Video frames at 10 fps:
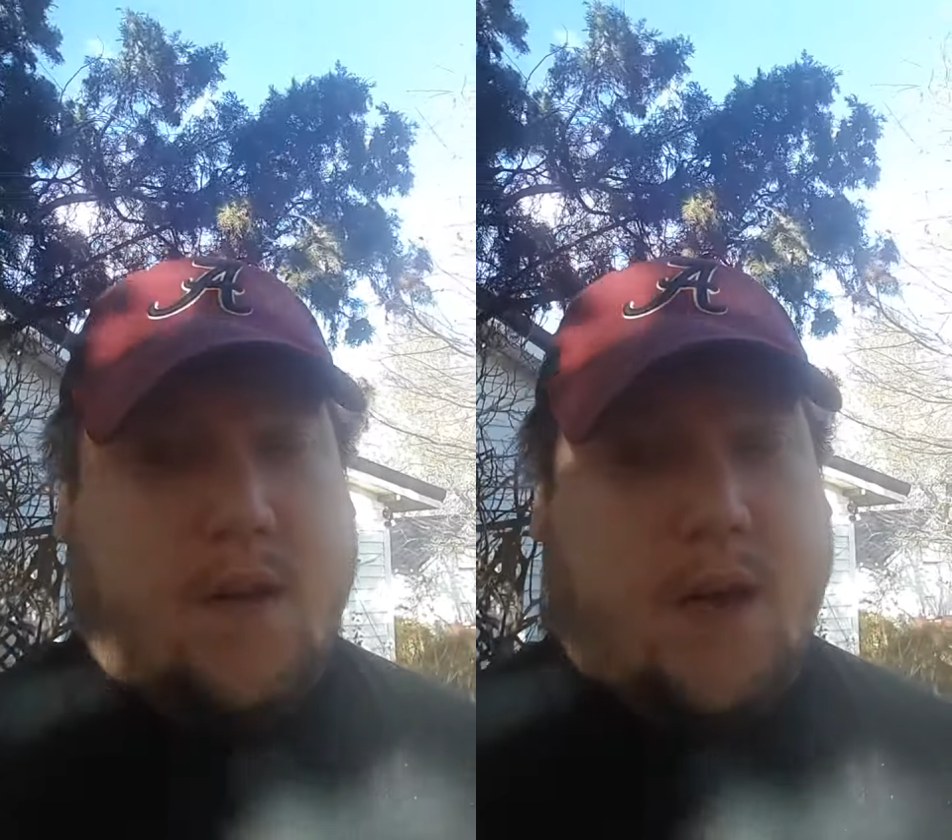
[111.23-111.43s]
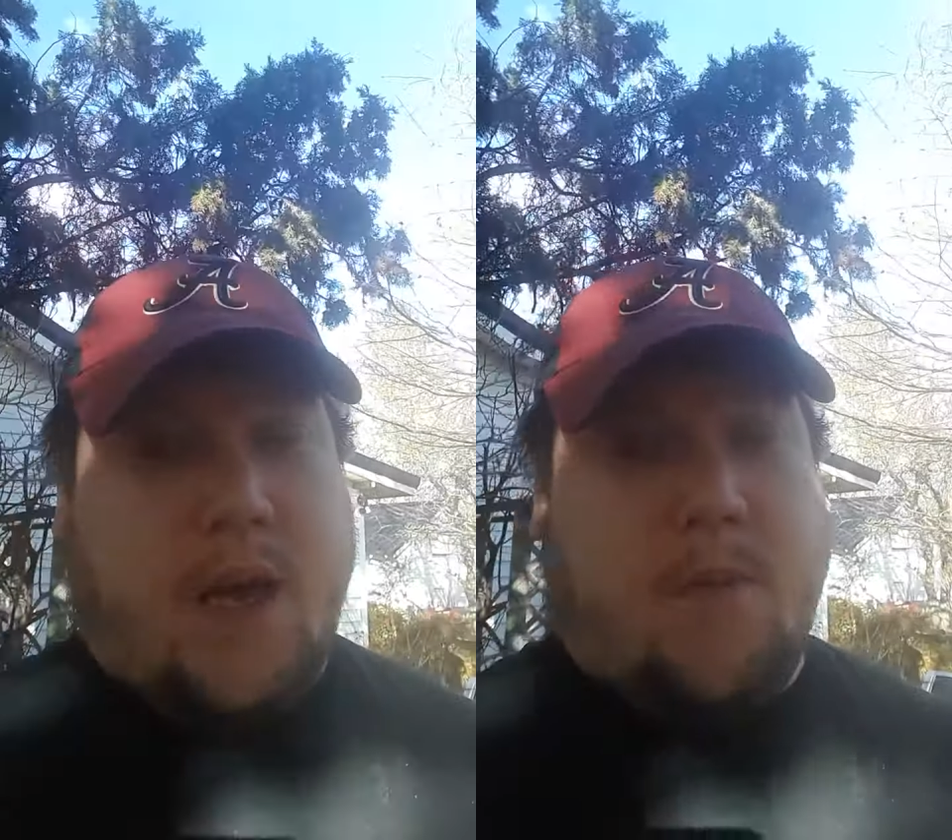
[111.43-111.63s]

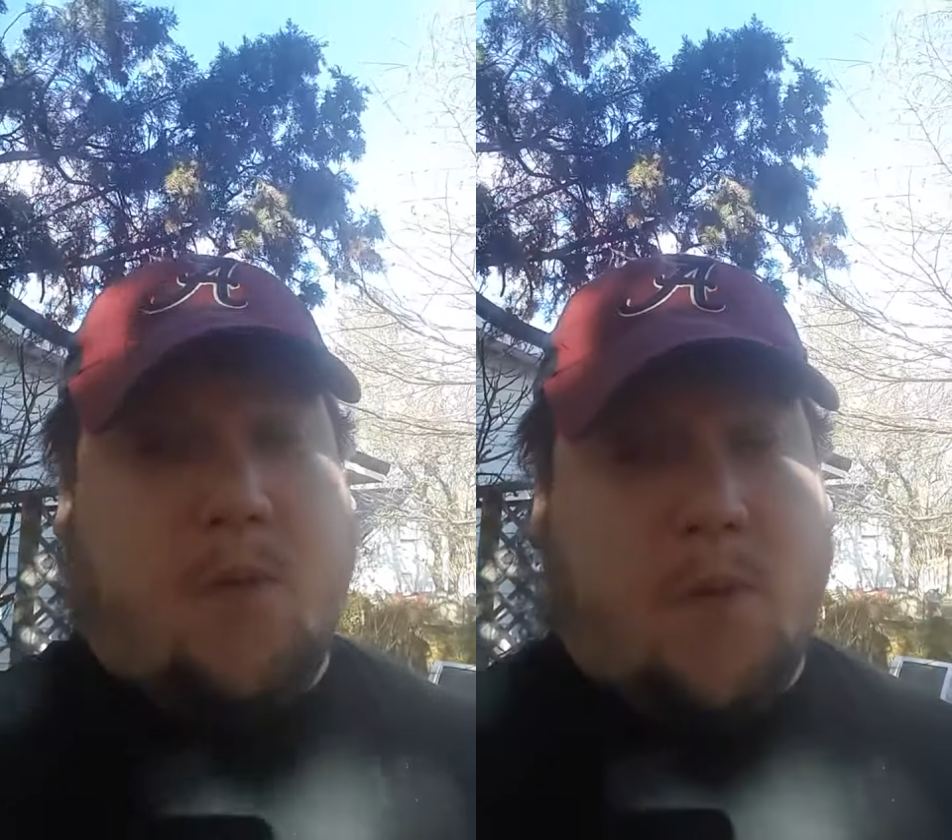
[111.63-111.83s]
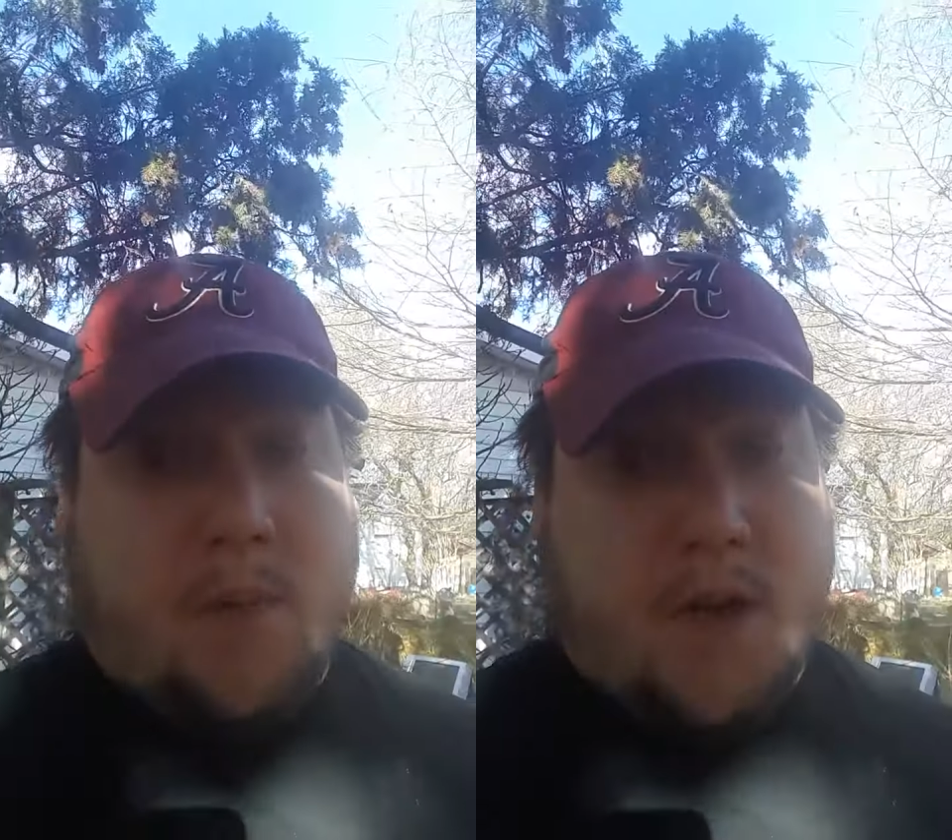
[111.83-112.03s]
He will
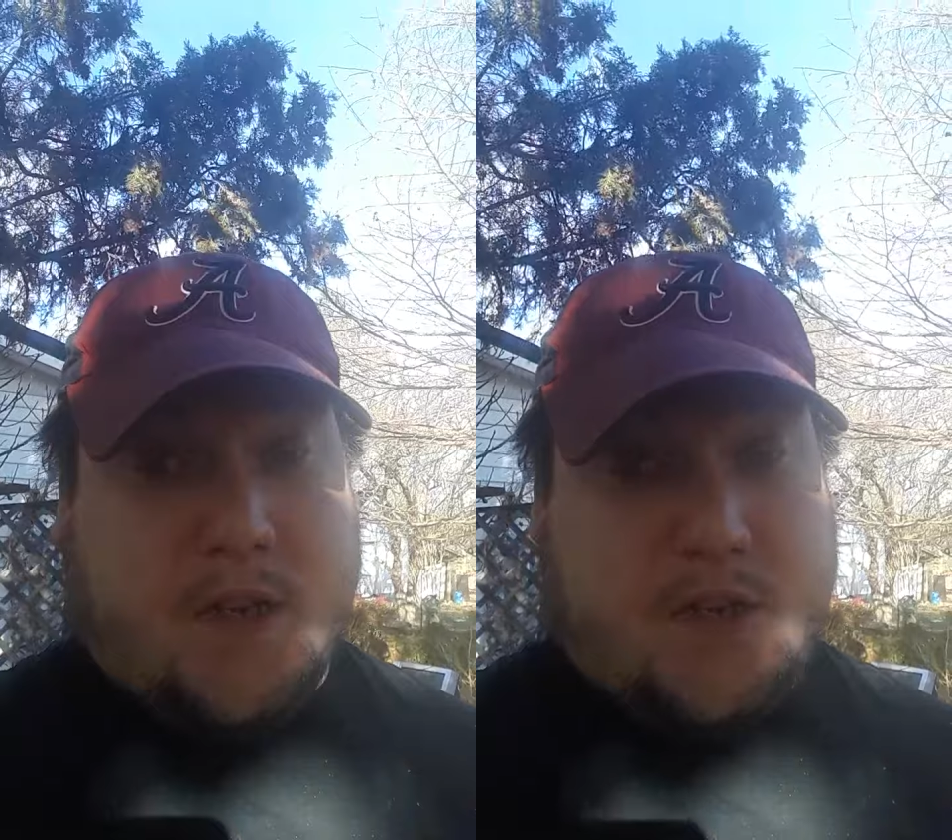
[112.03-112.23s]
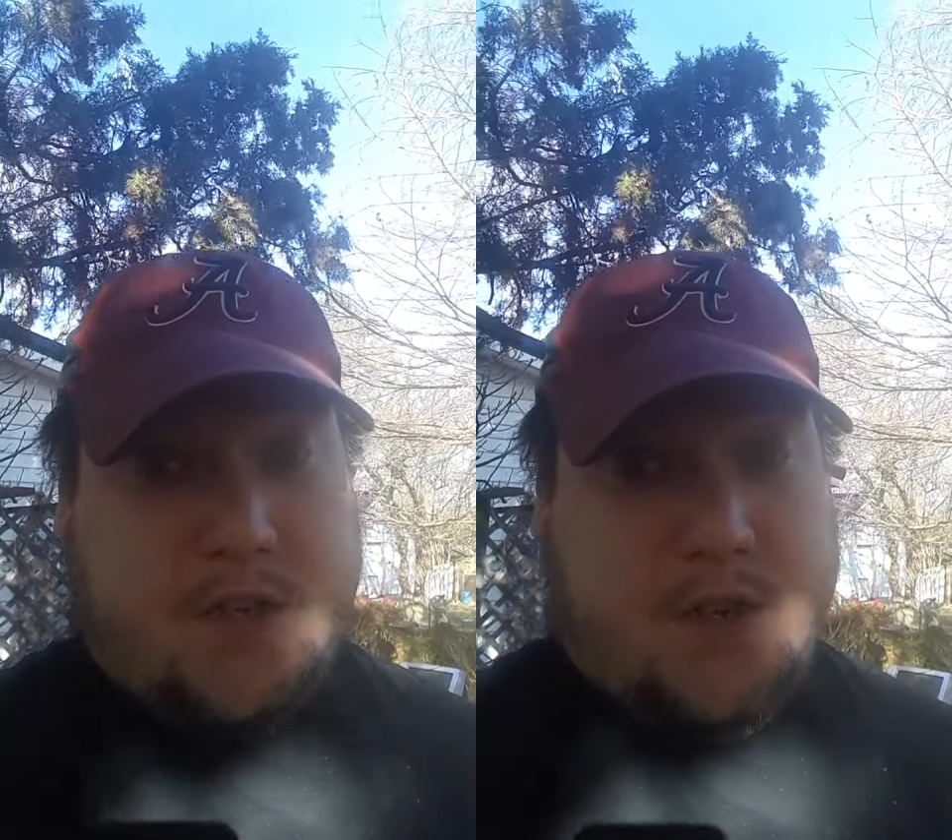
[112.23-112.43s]
be
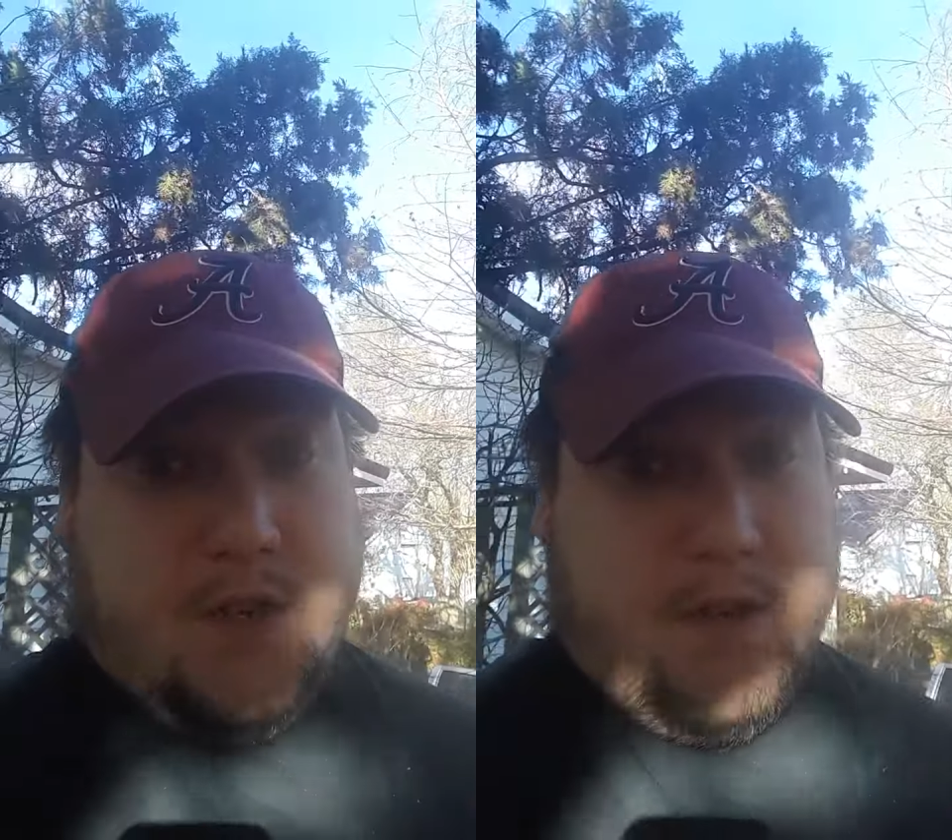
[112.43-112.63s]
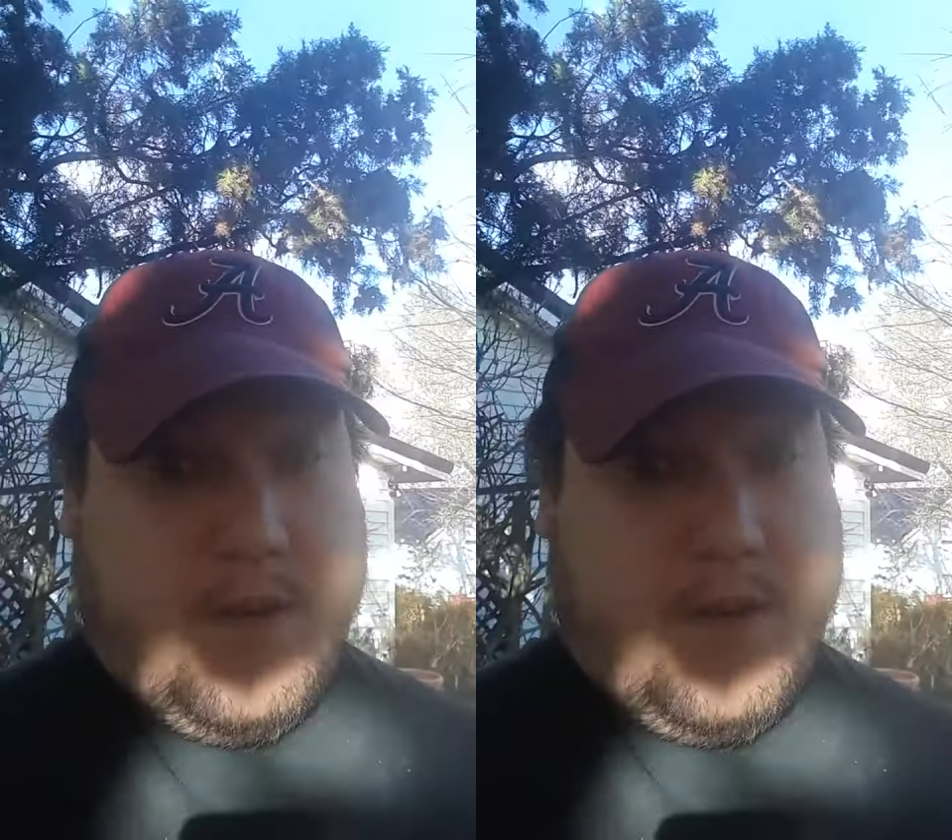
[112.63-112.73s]
missed.